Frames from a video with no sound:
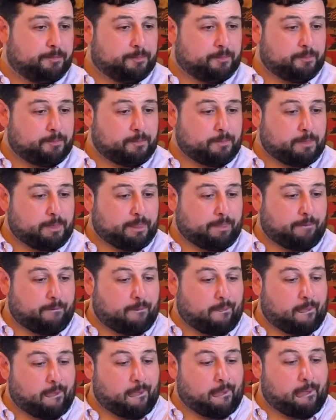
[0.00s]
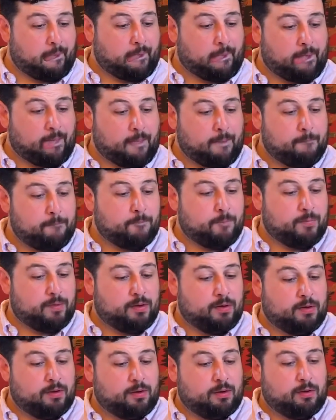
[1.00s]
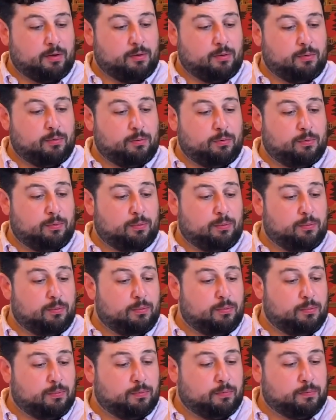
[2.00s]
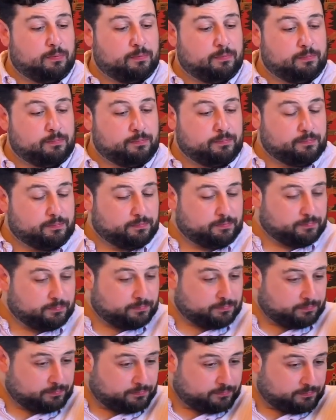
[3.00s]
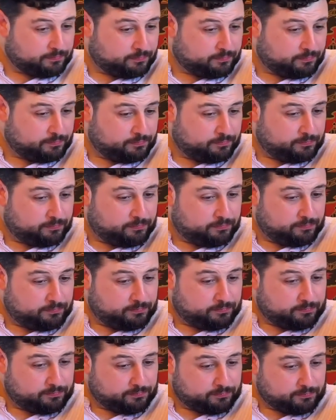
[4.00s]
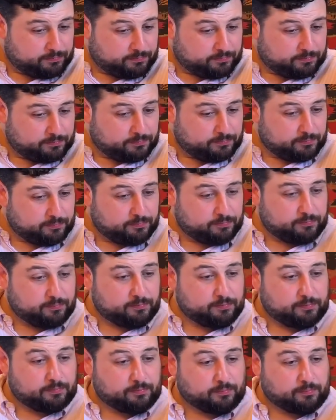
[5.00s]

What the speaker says: The person shown says nothing.